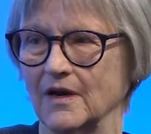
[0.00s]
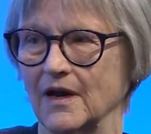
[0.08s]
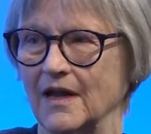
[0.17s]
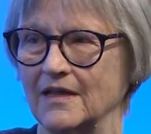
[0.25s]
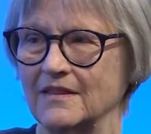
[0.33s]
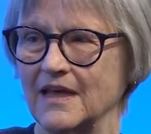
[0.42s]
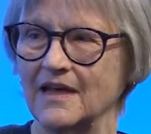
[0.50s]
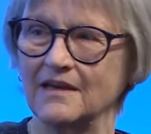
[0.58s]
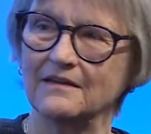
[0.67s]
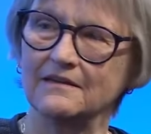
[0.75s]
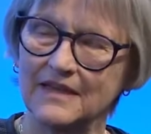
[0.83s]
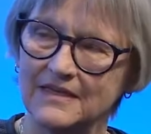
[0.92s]
Mm-hmm. And
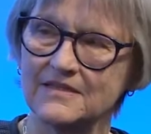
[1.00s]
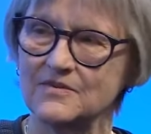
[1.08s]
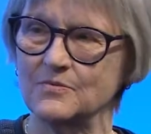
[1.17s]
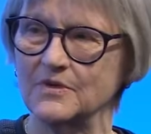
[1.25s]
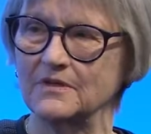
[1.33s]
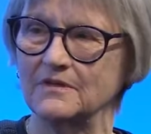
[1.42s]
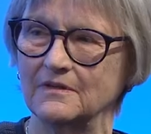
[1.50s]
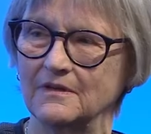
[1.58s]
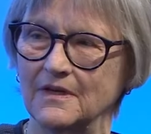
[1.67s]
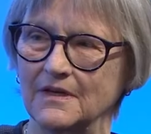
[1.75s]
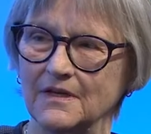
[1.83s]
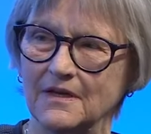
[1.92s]
that that's what
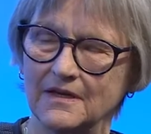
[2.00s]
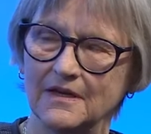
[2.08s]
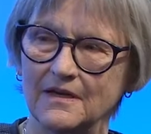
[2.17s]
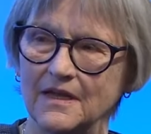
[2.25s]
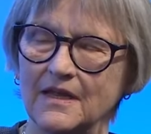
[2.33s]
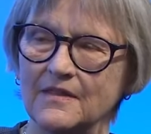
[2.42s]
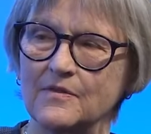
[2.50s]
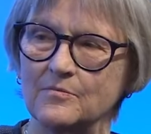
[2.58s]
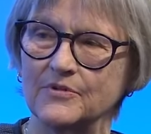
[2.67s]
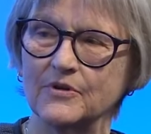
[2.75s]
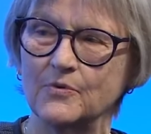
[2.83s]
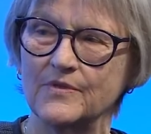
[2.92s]
I, I kind of end the
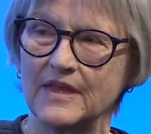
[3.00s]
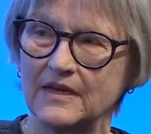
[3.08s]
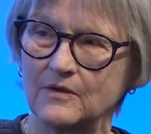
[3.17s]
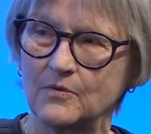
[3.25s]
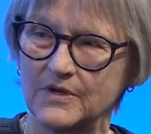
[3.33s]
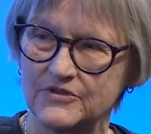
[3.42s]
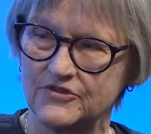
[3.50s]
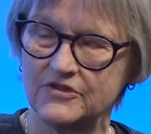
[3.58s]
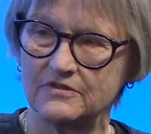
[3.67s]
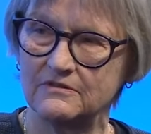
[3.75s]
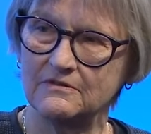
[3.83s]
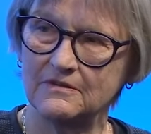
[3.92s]
book with that
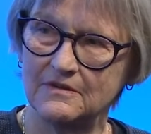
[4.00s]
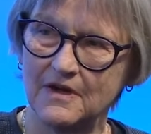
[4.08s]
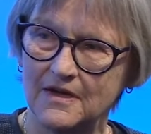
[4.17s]
question, yeah.